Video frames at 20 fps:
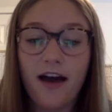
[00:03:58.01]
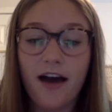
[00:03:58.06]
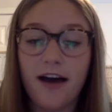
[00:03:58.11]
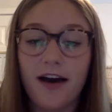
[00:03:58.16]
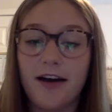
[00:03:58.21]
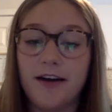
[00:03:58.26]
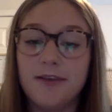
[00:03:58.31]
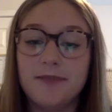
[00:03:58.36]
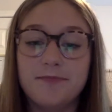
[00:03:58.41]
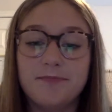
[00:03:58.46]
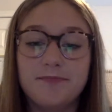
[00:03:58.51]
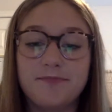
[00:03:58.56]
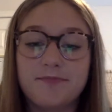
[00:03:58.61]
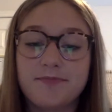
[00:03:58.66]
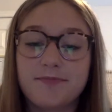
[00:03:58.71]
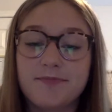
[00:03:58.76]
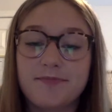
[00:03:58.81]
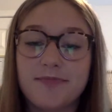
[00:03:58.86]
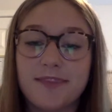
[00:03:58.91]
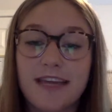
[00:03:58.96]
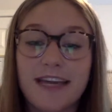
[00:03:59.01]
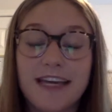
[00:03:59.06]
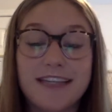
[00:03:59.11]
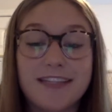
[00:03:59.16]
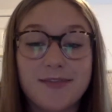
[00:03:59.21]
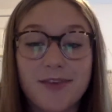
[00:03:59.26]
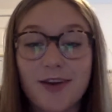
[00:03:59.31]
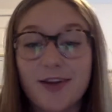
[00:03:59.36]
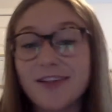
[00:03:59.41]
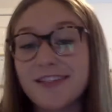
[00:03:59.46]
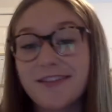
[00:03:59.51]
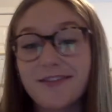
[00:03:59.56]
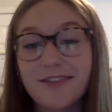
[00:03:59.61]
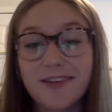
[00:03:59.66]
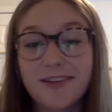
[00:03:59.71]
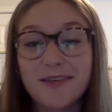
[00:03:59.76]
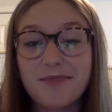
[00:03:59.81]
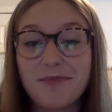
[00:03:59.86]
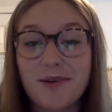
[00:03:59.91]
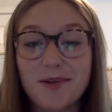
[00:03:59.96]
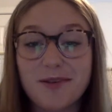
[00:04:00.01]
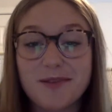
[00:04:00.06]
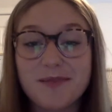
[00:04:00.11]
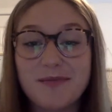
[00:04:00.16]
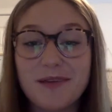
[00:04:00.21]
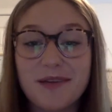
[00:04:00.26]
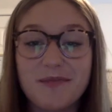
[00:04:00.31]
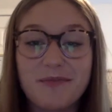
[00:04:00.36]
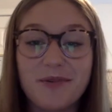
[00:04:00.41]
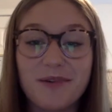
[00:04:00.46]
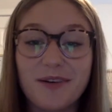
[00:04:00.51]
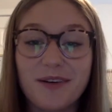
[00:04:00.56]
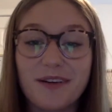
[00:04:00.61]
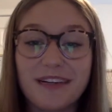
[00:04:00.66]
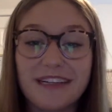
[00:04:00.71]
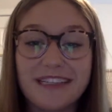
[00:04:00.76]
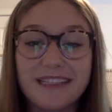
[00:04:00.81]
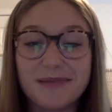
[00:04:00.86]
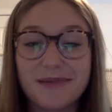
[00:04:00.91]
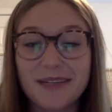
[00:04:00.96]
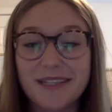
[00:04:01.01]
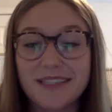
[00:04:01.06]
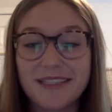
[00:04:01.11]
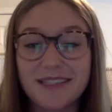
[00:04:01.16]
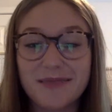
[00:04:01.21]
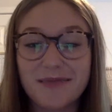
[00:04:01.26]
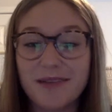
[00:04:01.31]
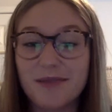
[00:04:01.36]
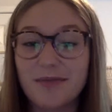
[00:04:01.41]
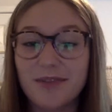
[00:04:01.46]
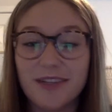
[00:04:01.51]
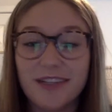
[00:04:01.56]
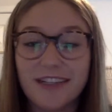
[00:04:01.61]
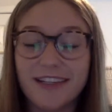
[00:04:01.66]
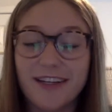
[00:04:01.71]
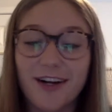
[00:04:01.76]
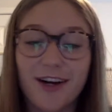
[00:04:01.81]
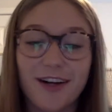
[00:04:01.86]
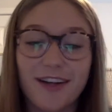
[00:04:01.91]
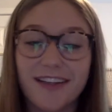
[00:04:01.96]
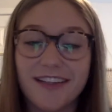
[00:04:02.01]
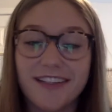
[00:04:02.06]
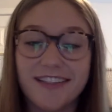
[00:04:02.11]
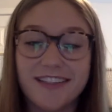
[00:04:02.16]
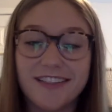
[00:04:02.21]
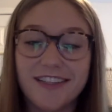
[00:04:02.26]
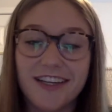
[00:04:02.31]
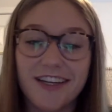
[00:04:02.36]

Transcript: Um, it's very different than most people, especially people in college.